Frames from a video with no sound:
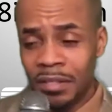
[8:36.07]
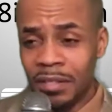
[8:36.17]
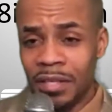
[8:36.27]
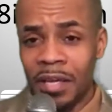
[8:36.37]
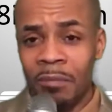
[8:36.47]

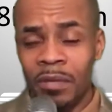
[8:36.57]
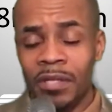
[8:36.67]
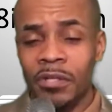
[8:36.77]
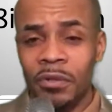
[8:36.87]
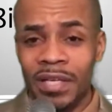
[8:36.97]
a
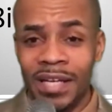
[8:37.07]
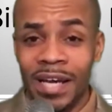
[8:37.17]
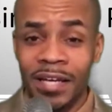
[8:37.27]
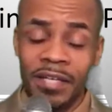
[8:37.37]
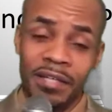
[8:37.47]
little
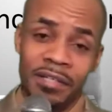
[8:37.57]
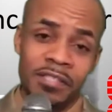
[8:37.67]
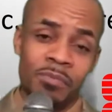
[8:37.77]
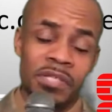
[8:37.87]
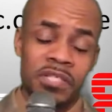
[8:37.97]
enlightening,
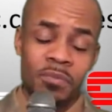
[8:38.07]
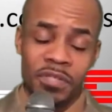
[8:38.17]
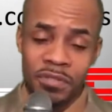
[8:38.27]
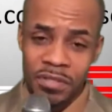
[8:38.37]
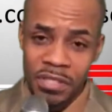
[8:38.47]
especially
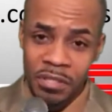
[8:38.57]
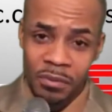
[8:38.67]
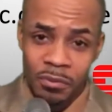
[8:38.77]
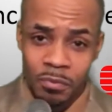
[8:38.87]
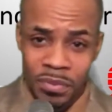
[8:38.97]
when you see
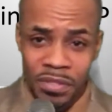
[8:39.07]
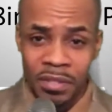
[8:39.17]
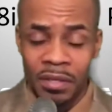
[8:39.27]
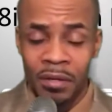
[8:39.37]
groups